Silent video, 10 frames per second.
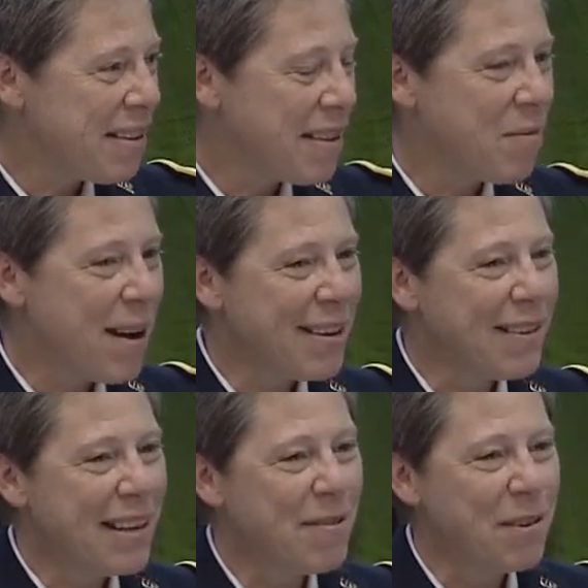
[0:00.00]
The way
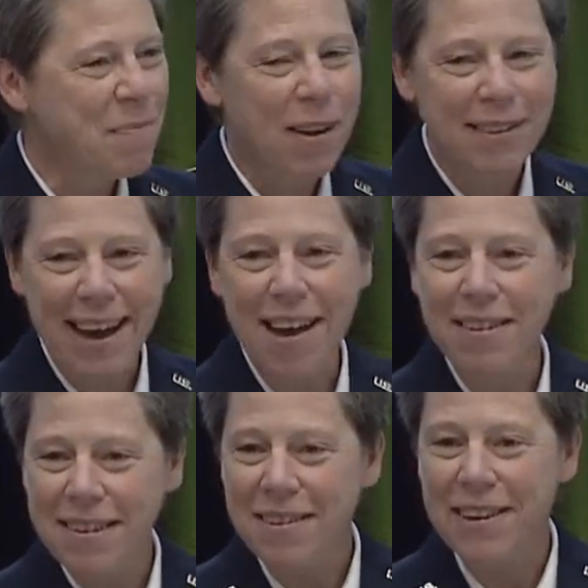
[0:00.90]
you leave your small
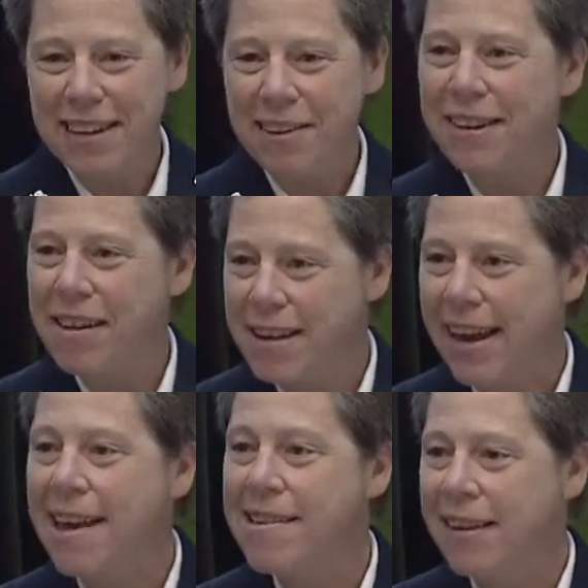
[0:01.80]
town is you get a good
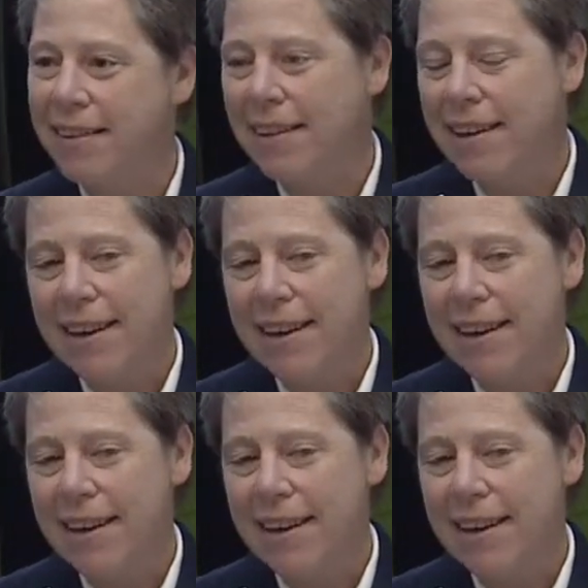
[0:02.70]
education.